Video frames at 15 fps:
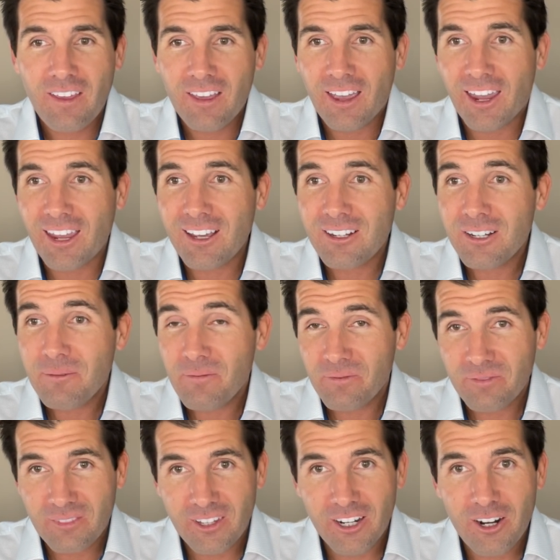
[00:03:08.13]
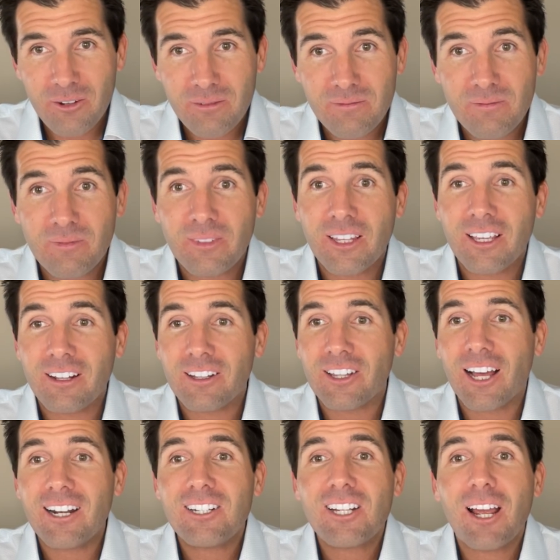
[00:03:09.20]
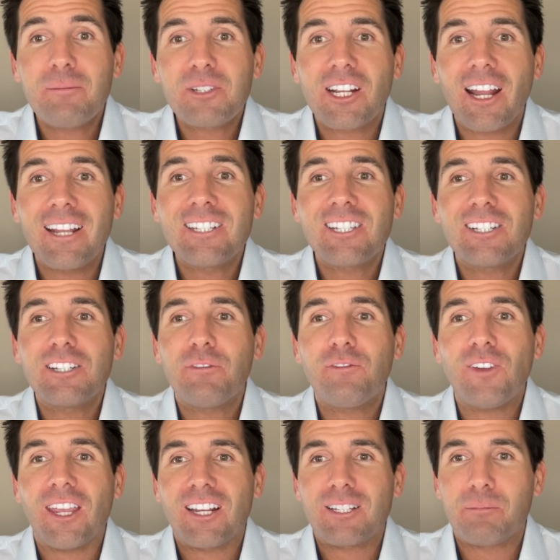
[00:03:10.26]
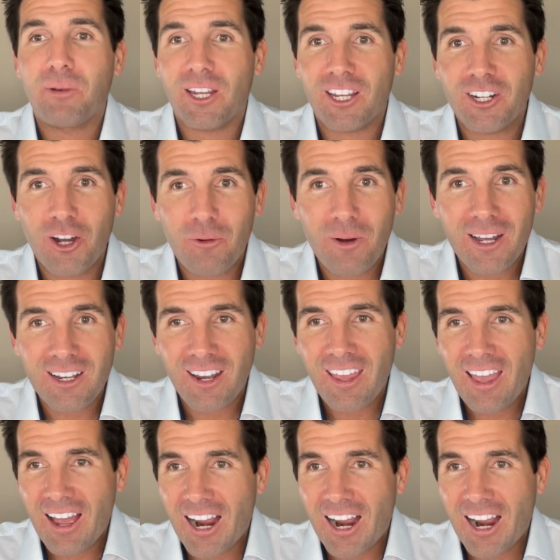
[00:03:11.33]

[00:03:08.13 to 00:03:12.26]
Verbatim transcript: And, you know, a lot of times it ends in defeat. But you know what?